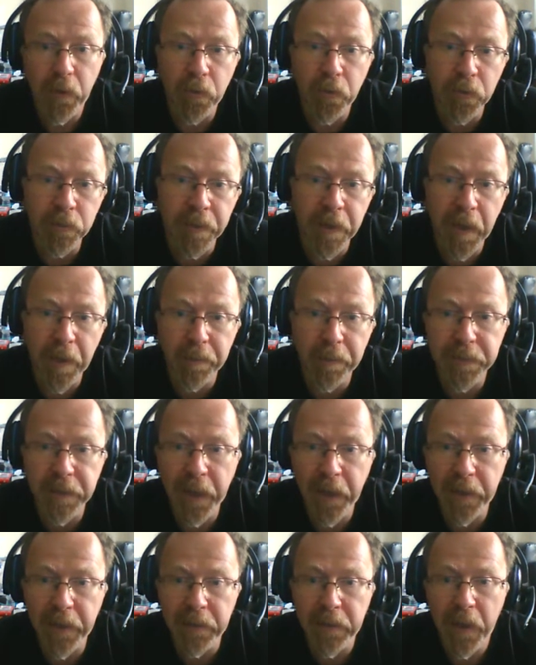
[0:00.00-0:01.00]
could be
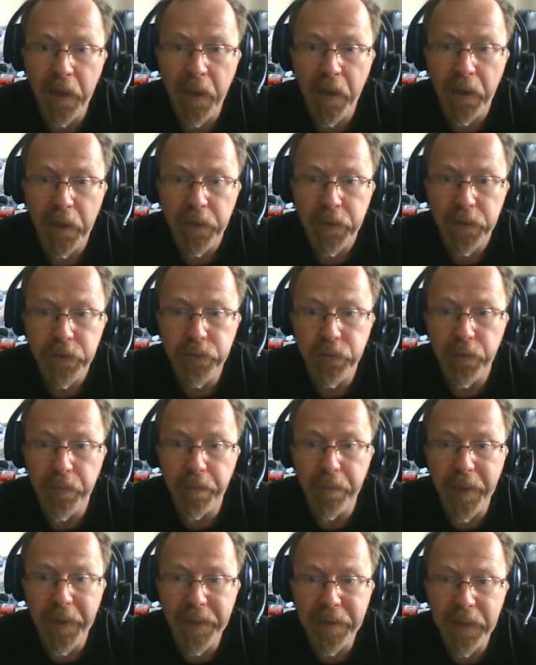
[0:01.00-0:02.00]
applied to
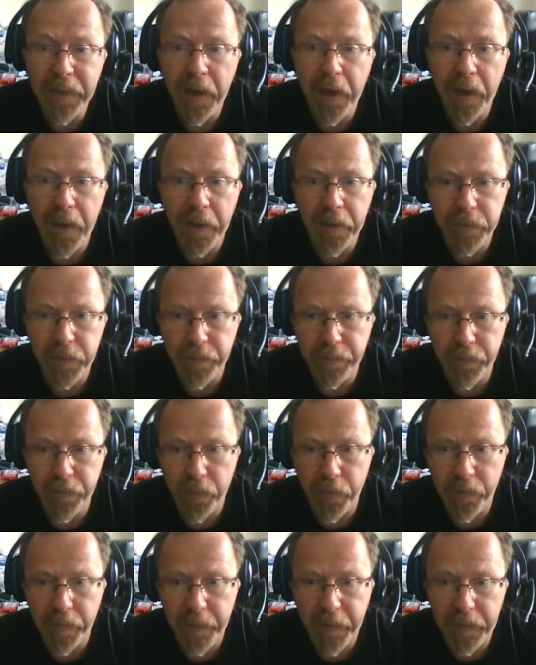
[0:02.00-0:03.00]
many other
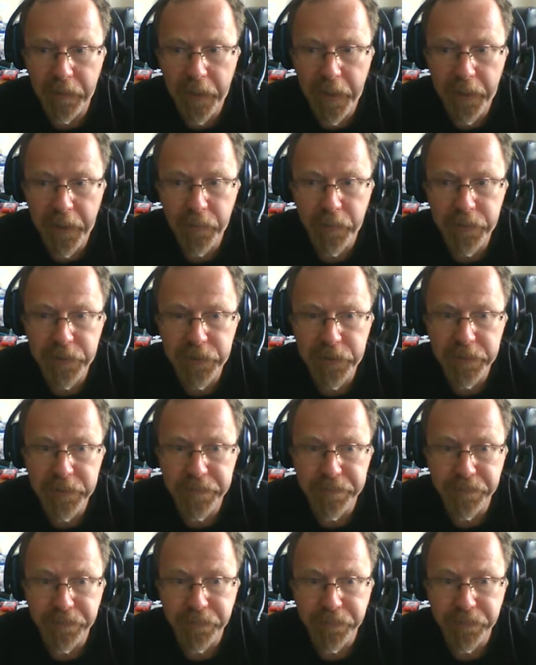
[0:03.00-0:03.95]
programming languages